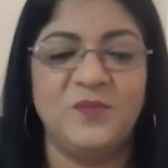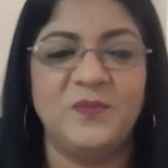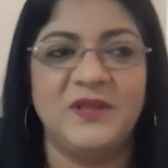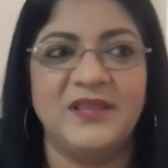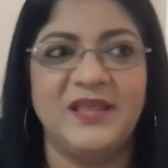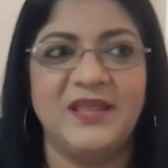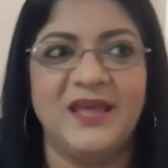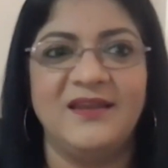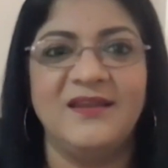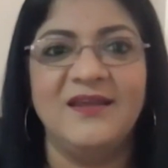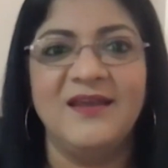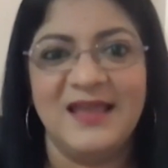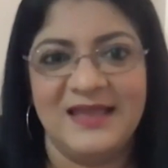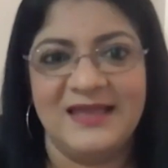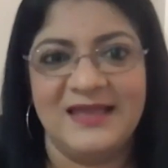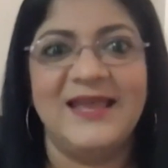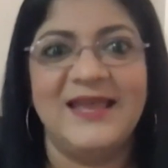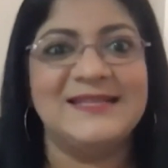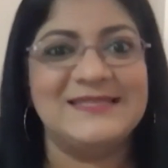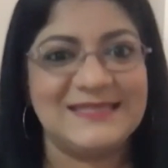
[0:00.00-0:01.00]
but then
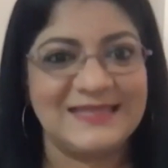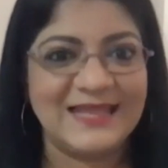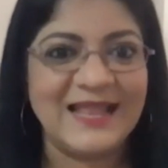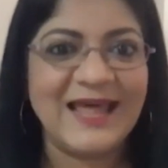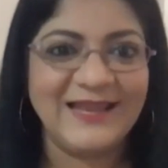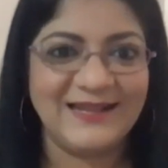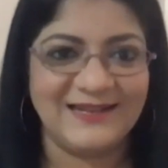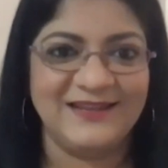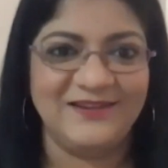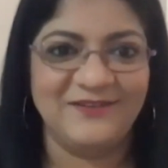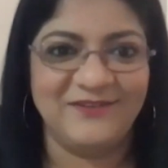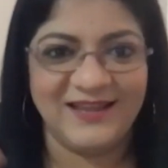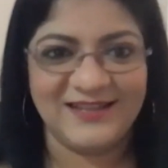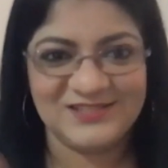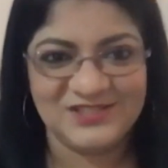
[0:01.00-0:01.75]
it's likely, right?